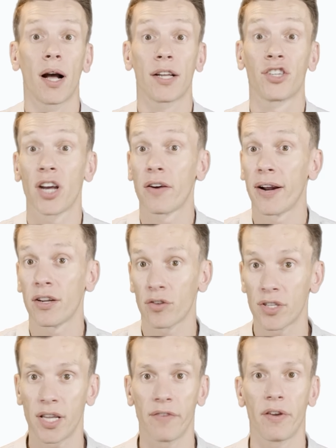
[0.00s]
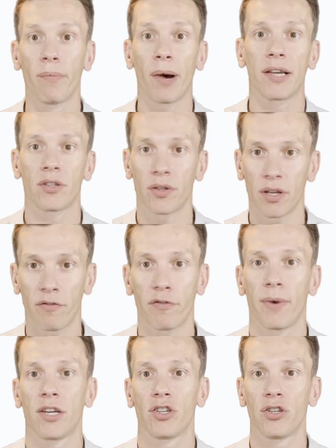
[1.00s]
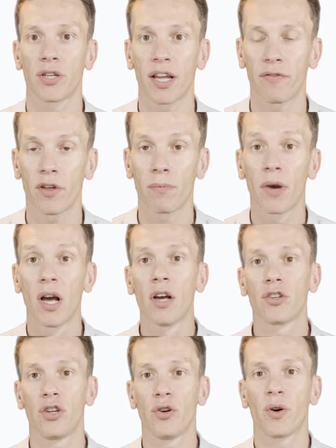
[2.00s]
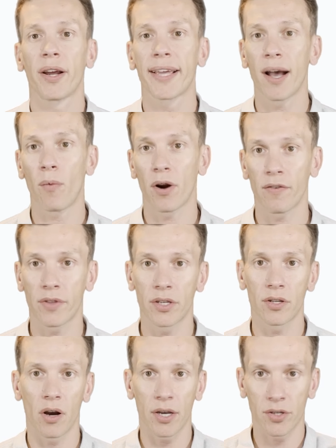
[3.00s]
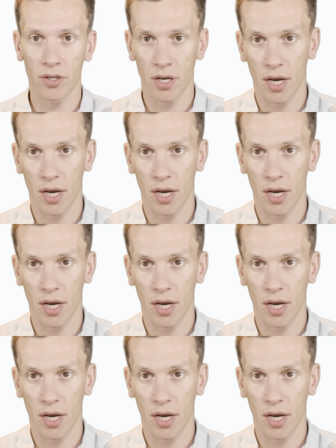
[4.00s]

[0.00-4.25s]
generate your CV based on the information you give them, so you can get one of these nice,